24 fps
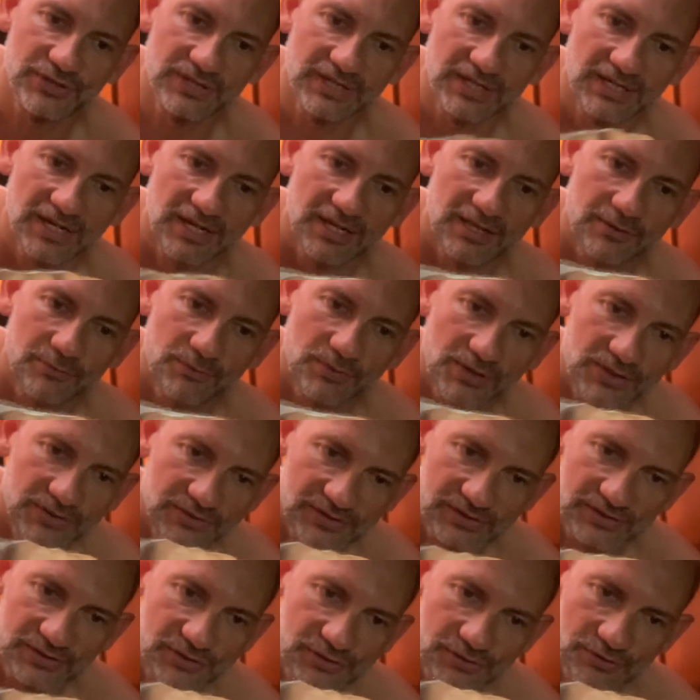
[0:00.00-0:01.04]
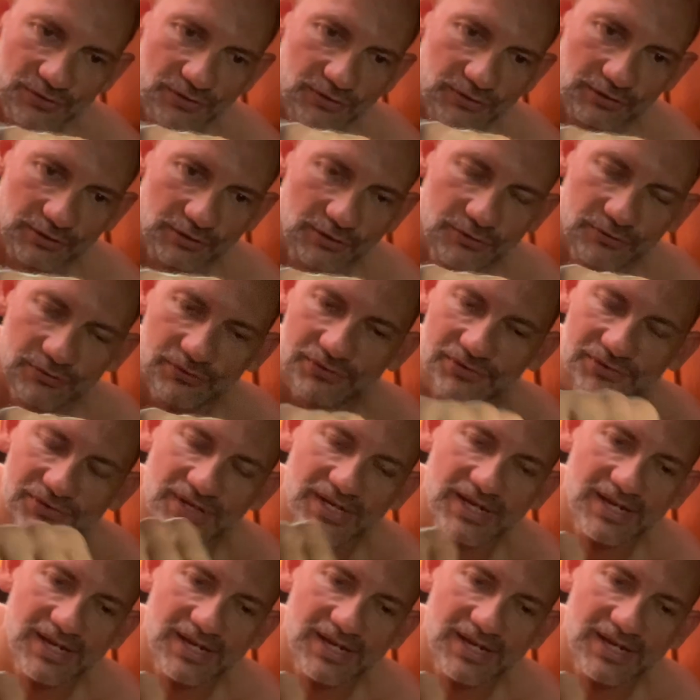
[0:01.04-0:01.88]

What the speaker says: In other words, it's not loose